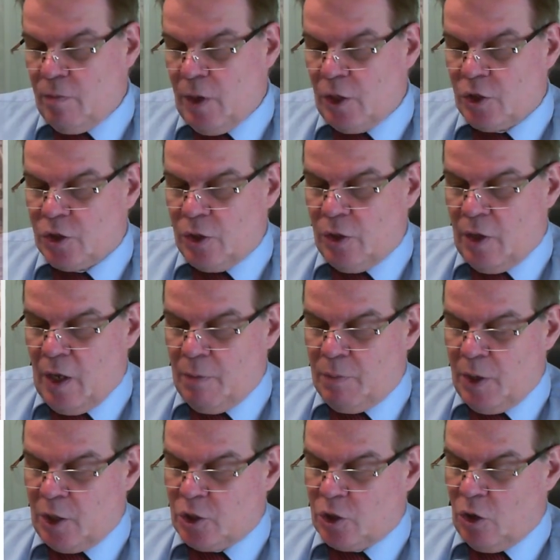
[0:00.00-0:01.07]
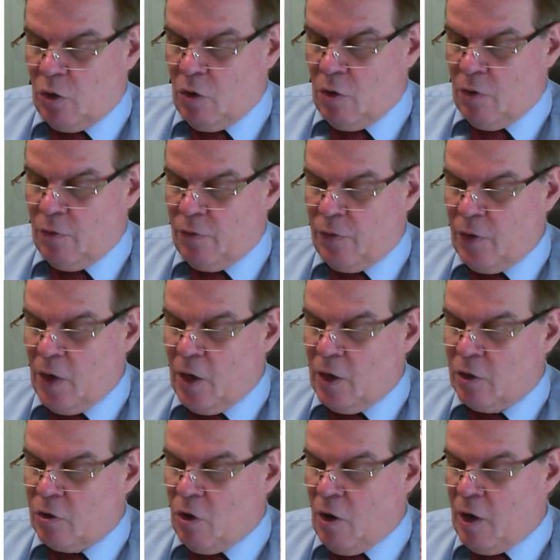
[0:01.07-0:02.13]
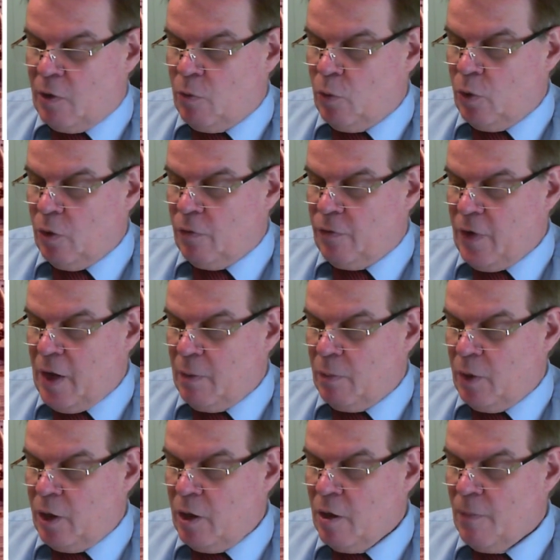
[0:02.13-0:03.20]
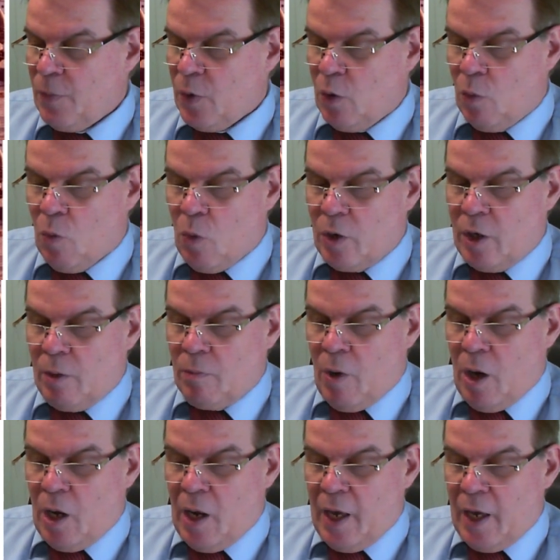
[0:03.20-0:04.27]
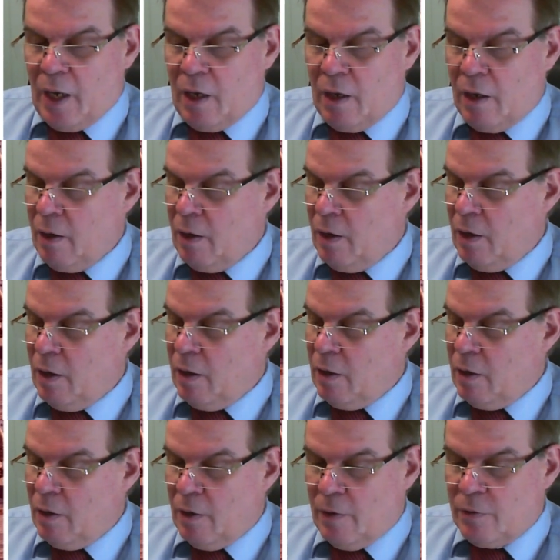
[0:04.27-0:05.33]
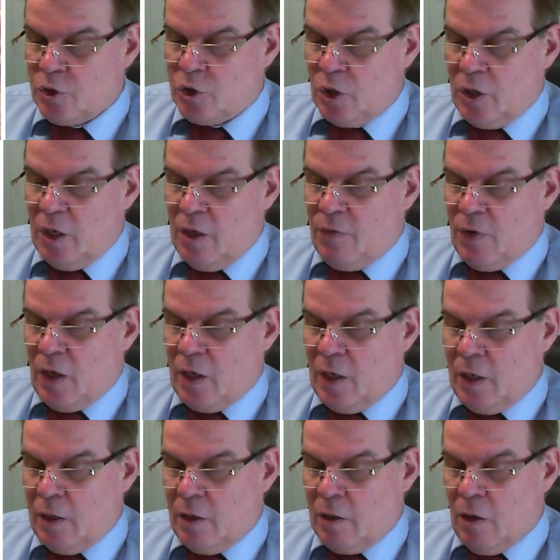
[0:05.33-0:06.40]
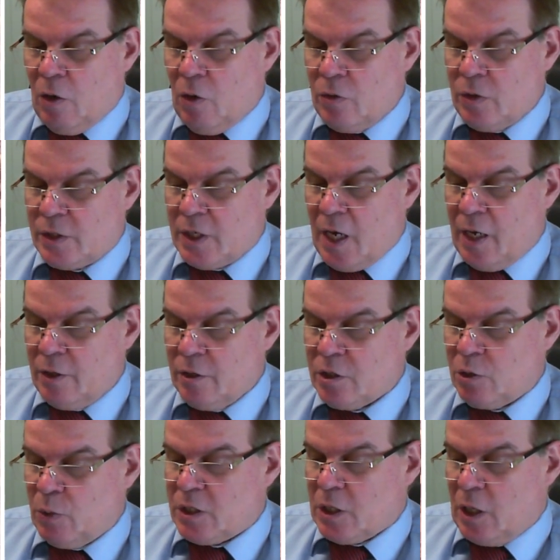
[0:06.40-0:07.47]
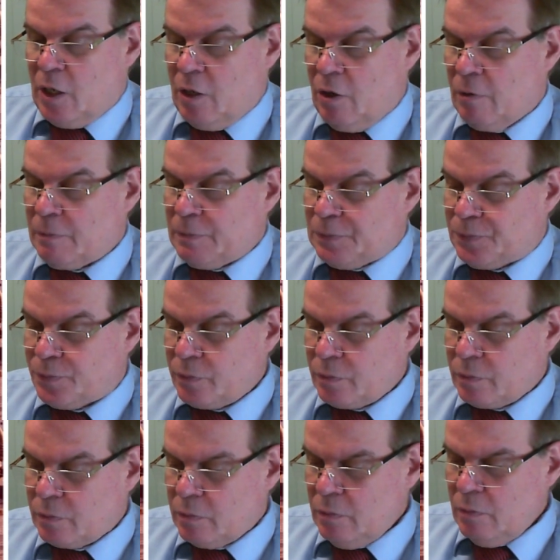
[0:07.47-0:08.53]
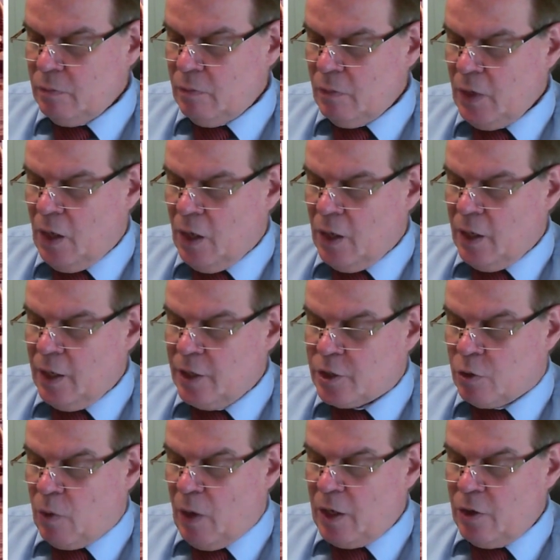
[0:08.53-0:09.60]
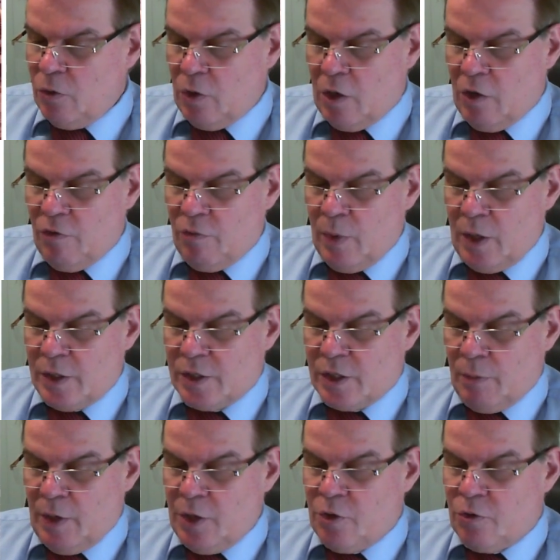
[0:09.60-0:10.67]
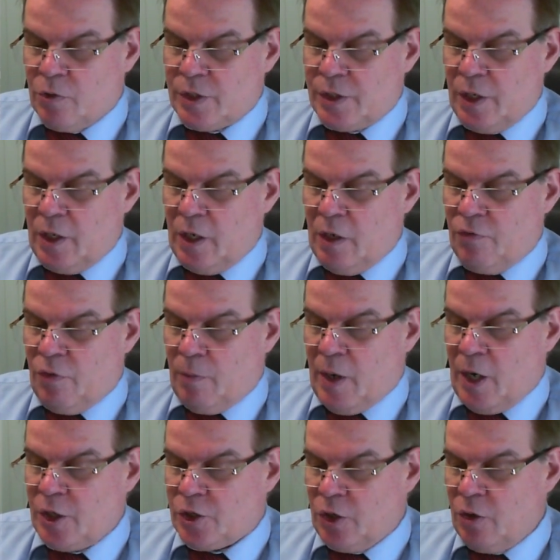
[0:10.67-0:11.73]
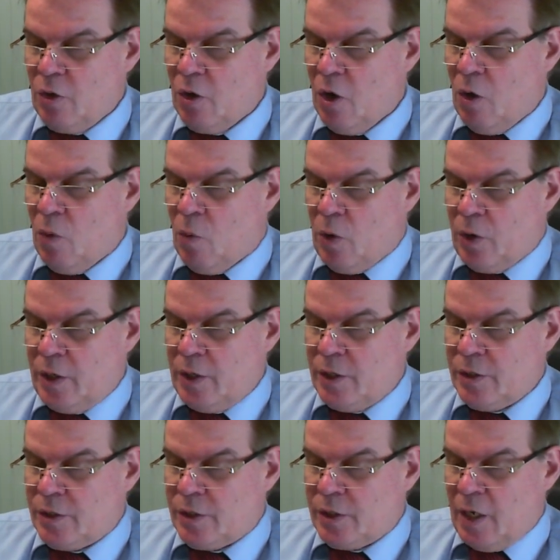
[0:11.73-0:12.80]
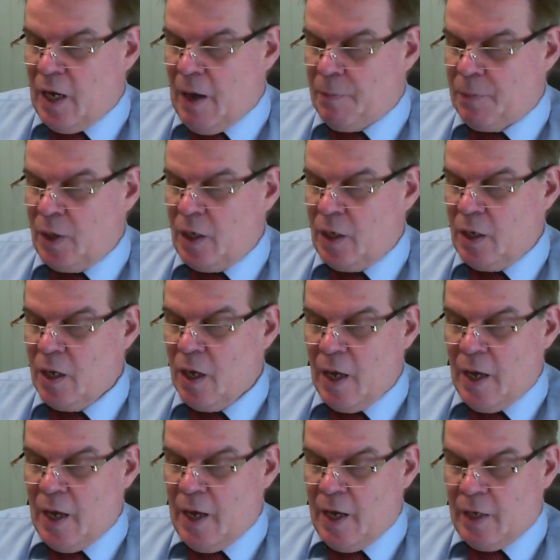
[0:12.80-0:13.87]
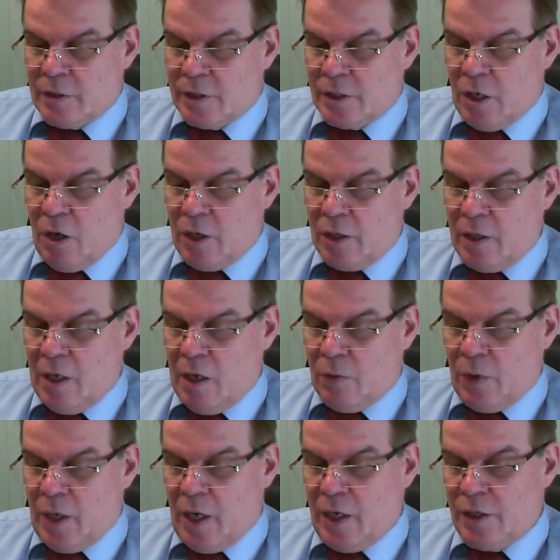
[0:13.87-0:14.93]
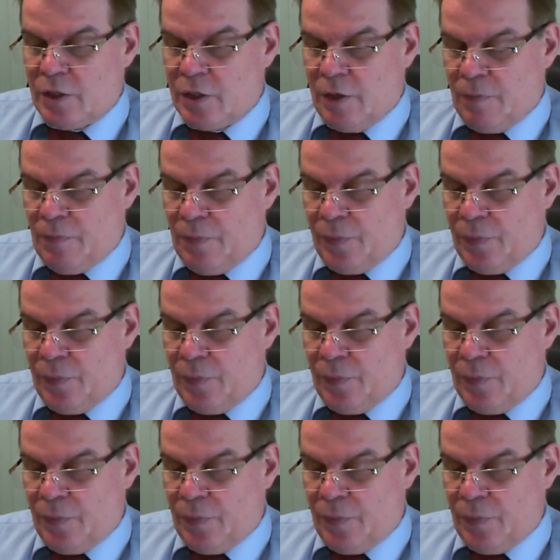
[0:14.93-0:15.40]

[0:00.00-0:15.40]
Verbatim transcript: mentioned a picture of Thai royal family walking by Lake Geneva in Lausanne, Switzerland. It's great you give me some interesting information what is happening outside nowadays.